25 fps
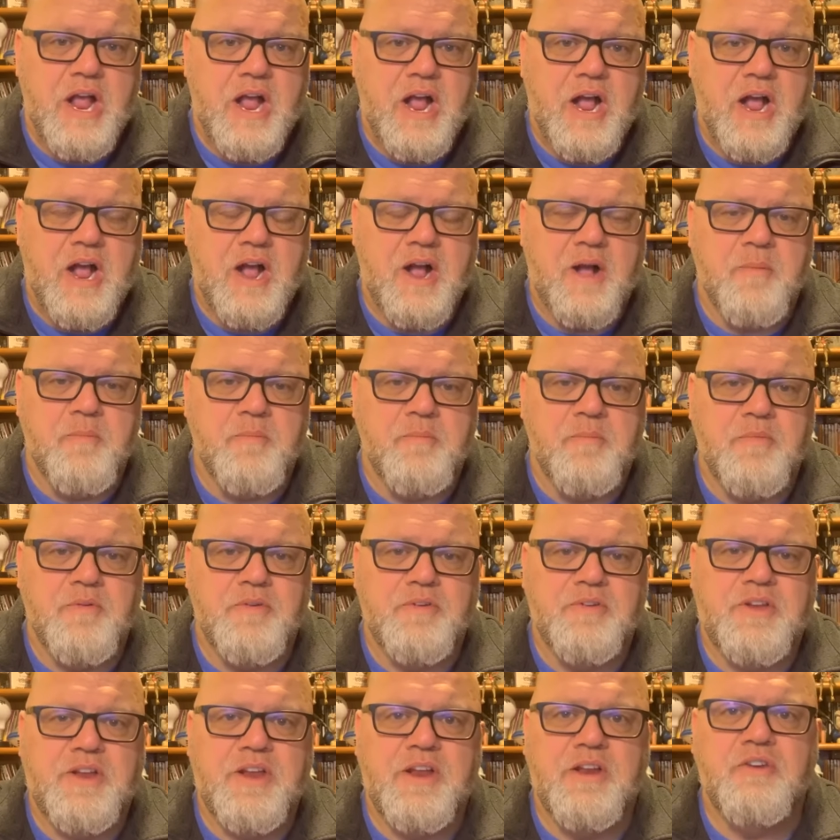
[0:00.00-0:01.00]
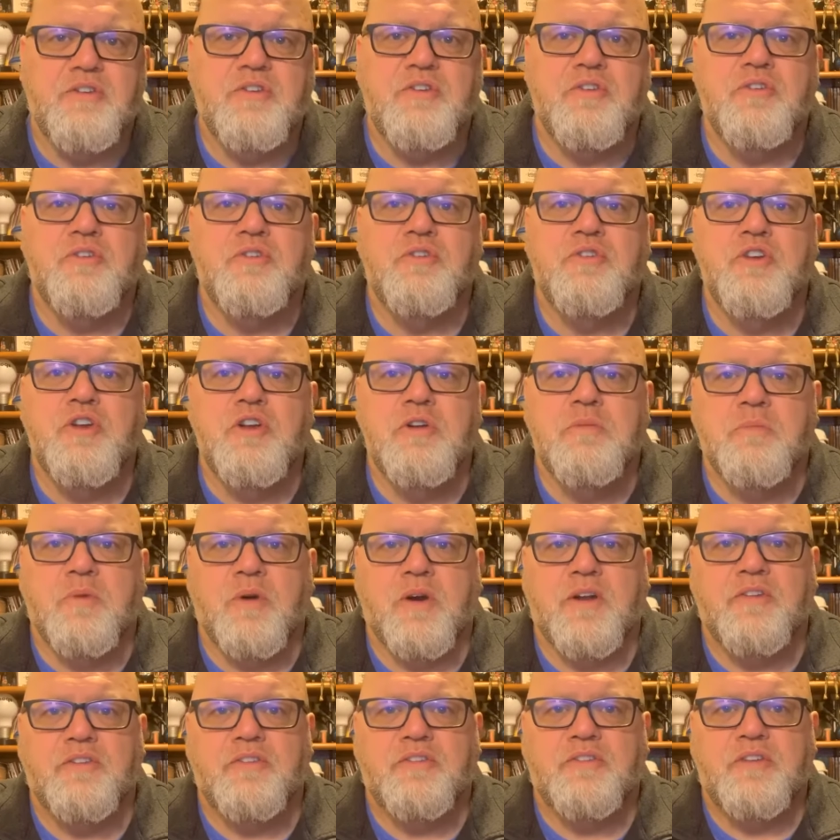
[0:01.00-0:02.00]
Um, did
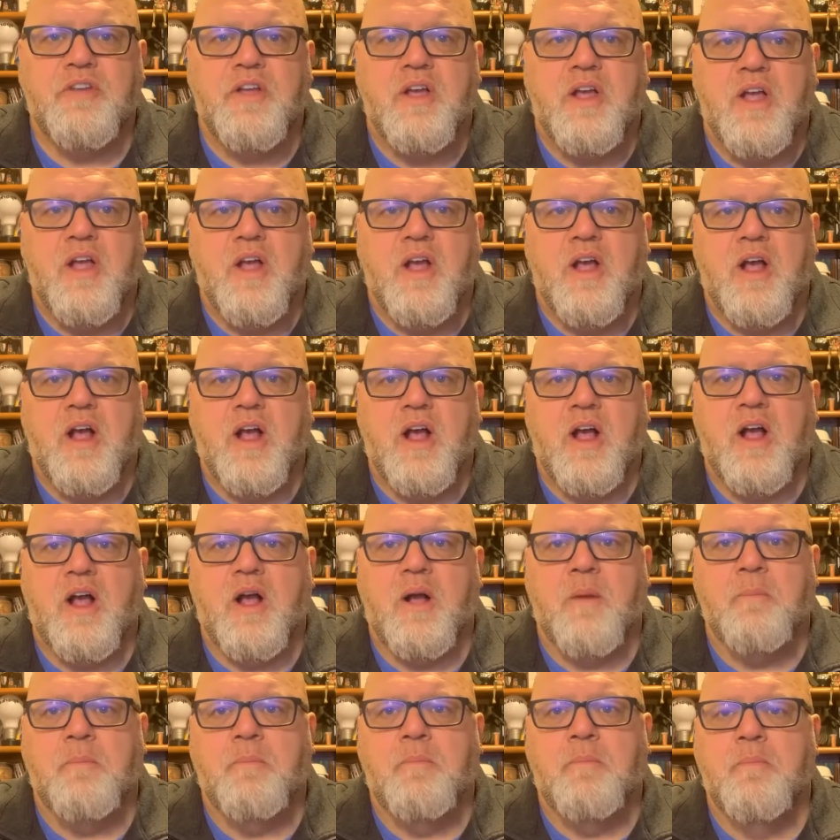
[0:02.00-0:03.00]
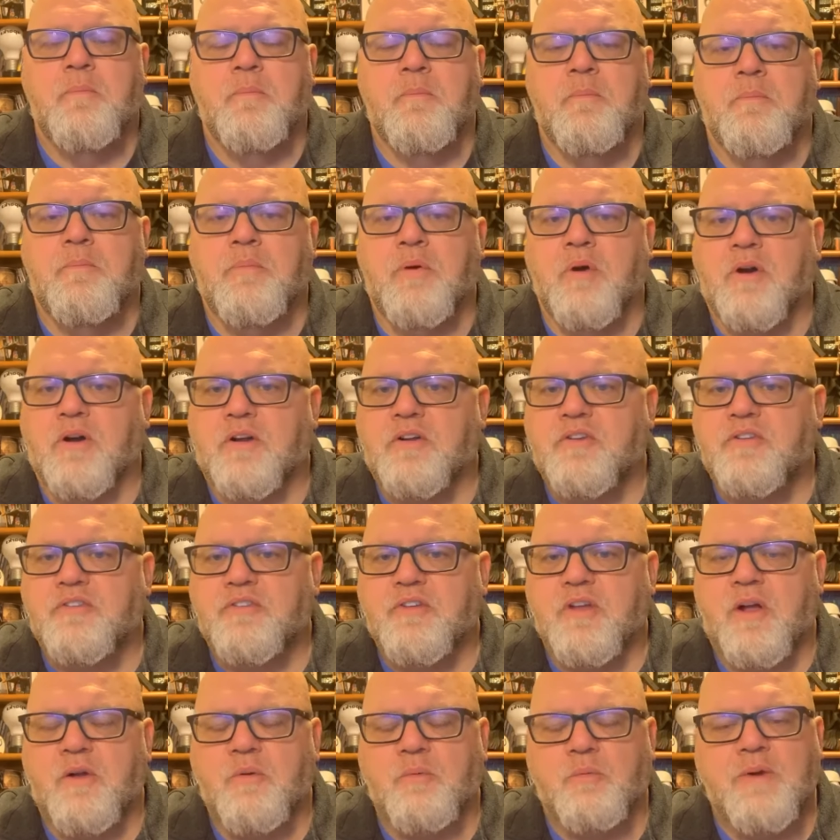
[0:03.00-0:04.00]
numerous uh,
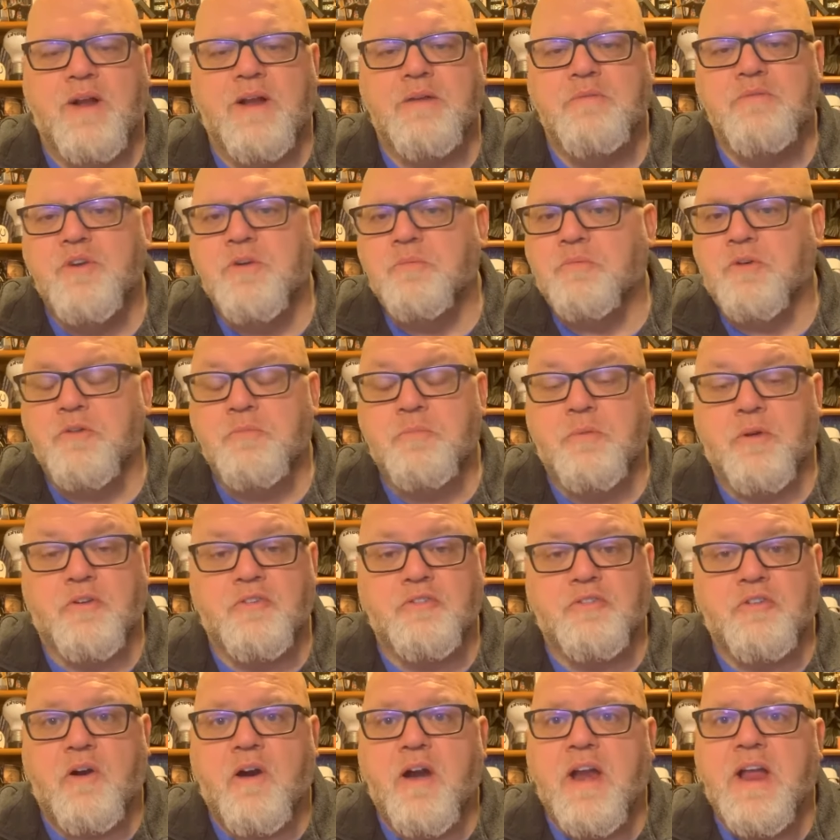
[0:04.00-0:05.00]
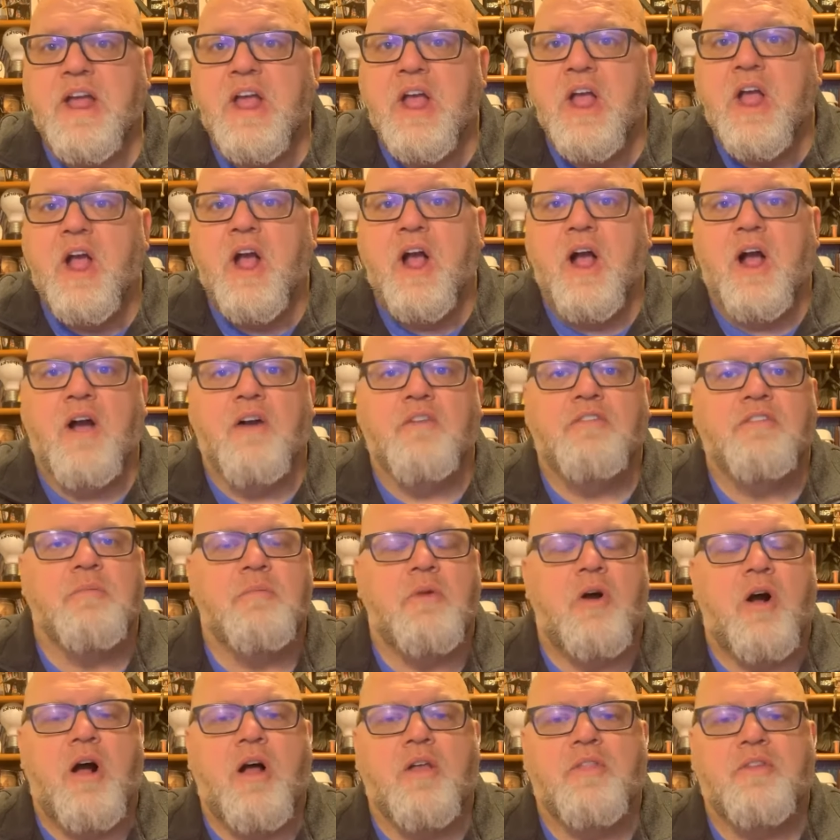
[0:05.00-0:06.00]
books, uh, read numerous books, sorry, uh,
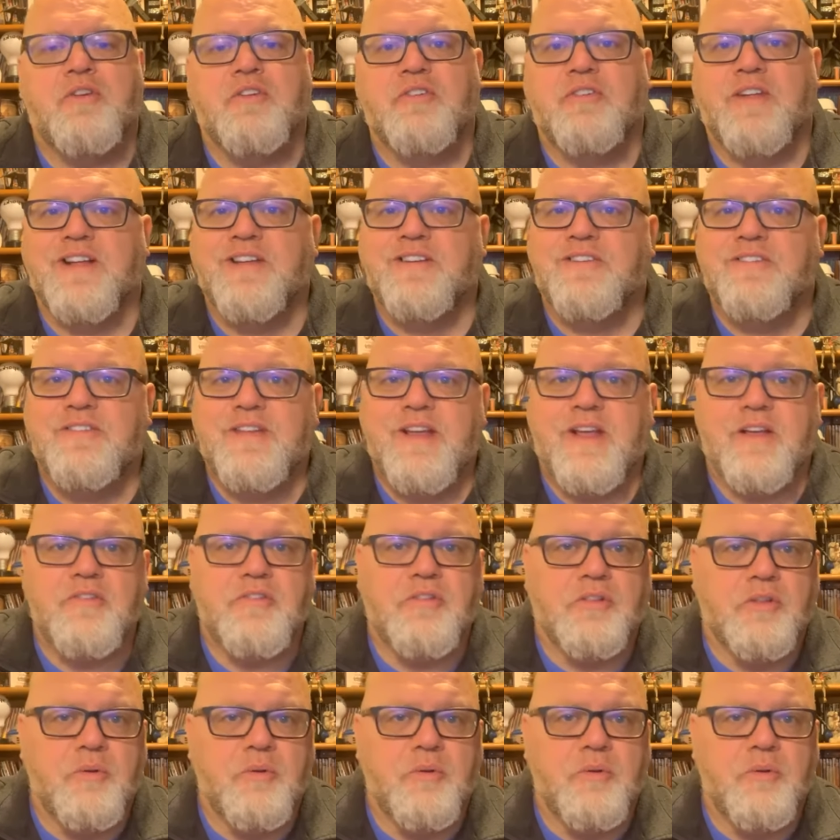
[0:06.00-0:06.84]
from authors like C.S.